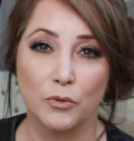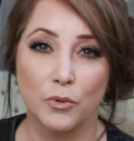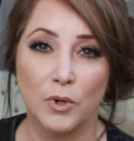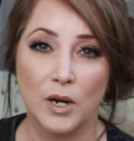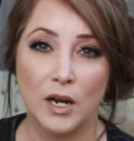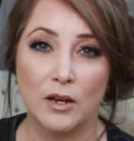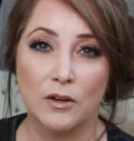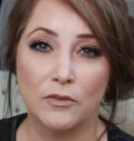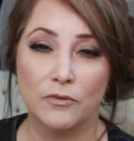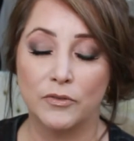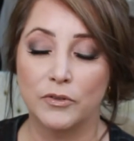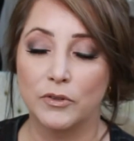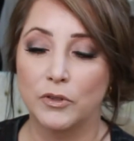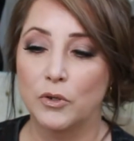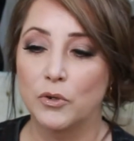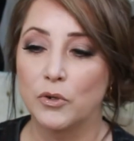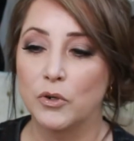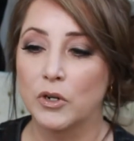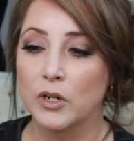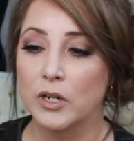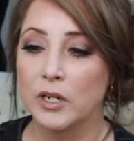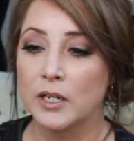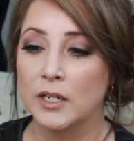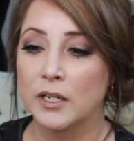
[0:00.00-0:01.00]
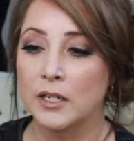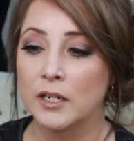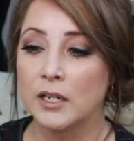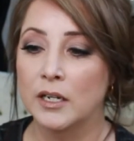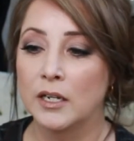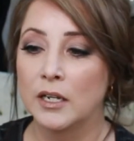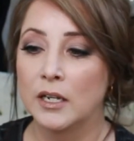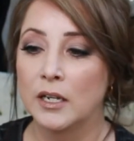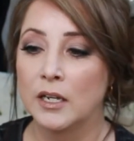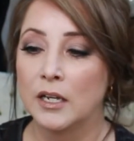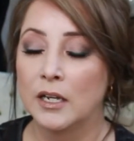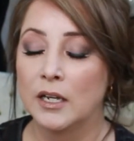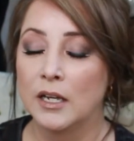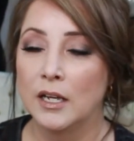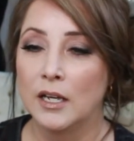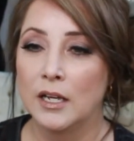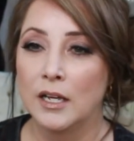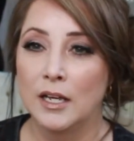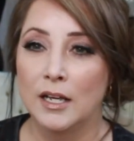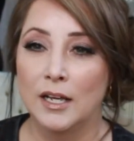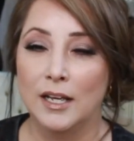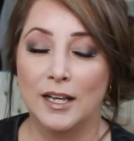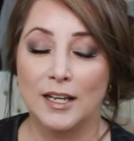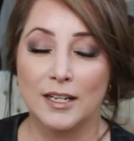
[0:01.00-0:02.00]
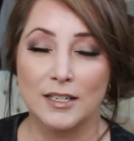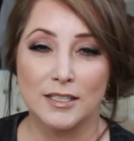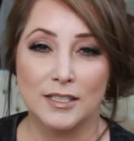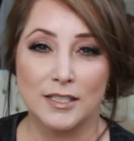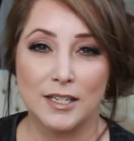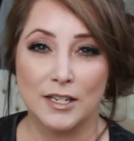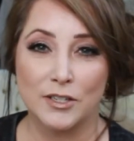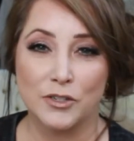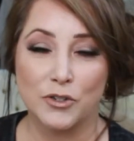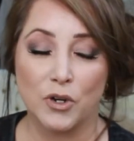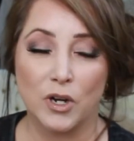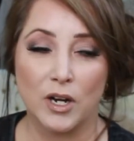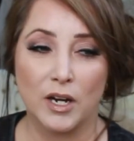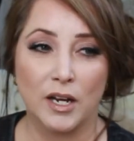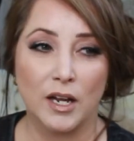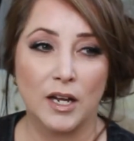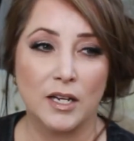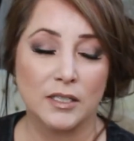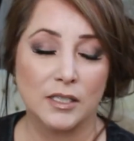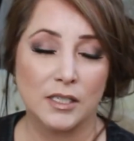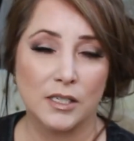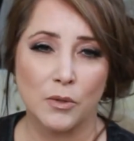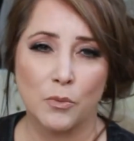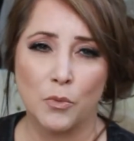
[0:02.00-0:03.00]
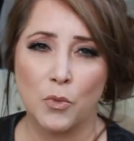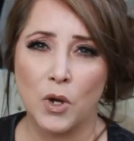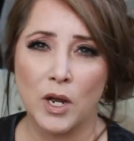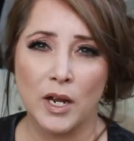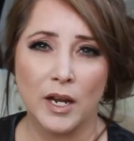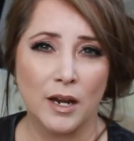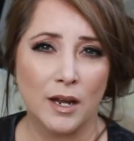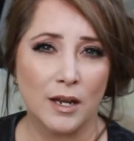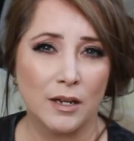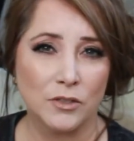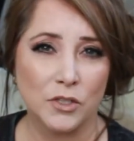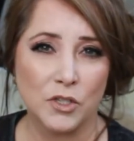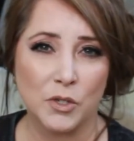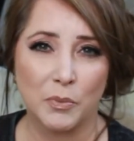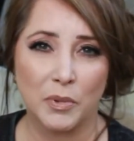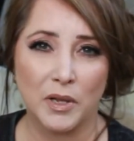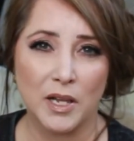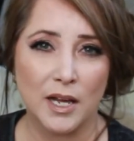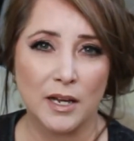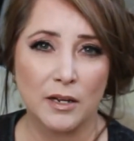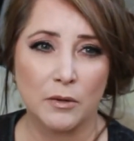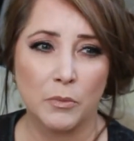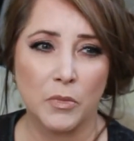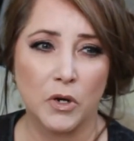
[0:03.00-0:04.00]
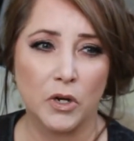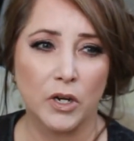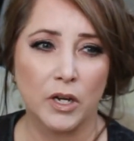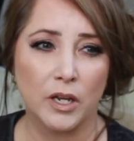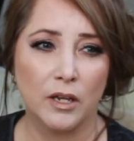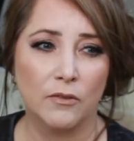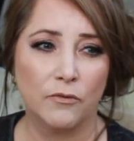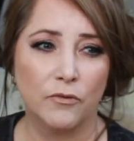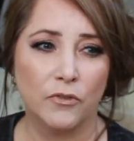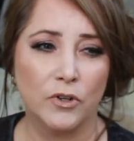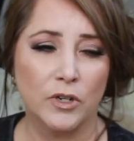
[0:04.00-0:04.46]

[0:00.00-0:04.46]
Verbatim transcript: Ralph Lauren, et cetera. I got some White House Black Market,